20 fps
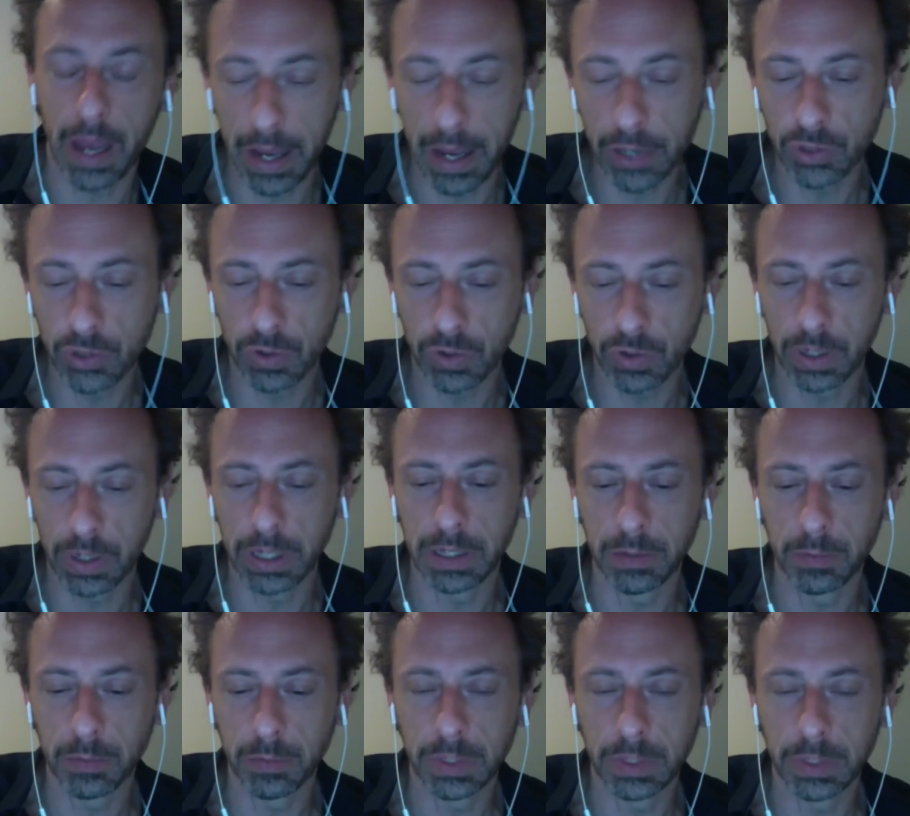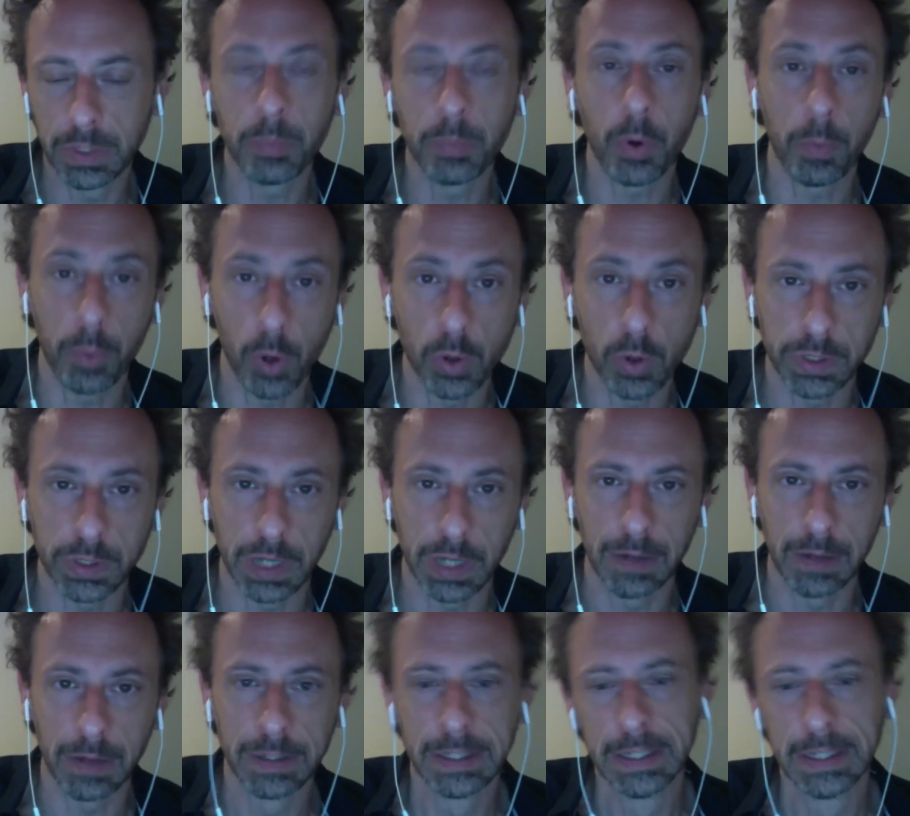actually, the
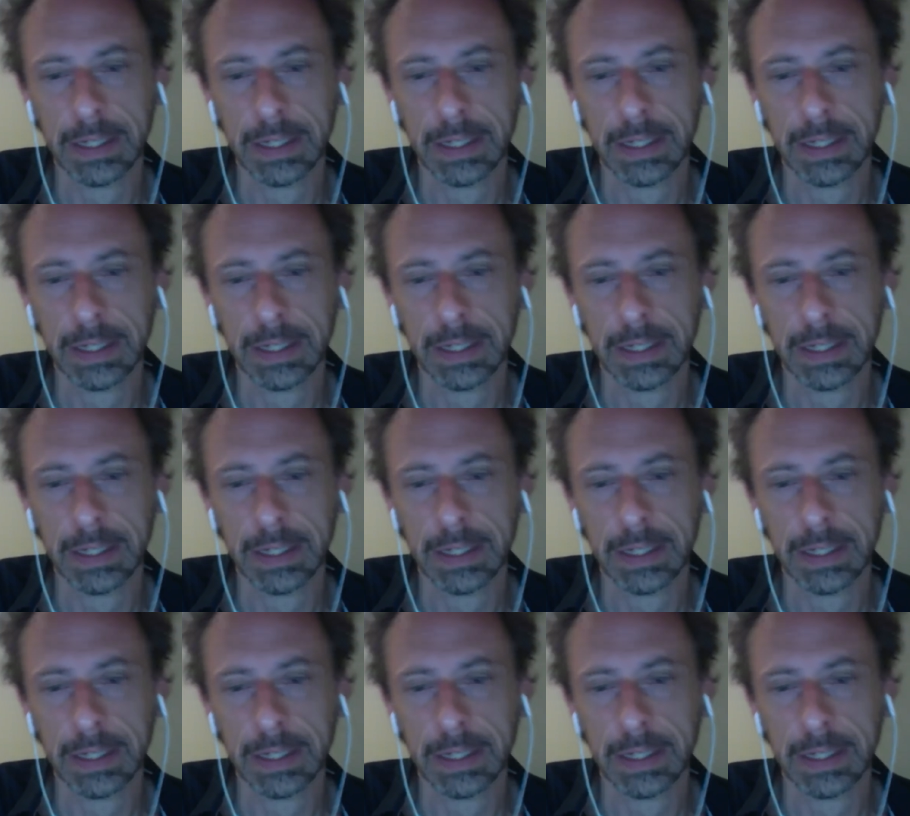proposal?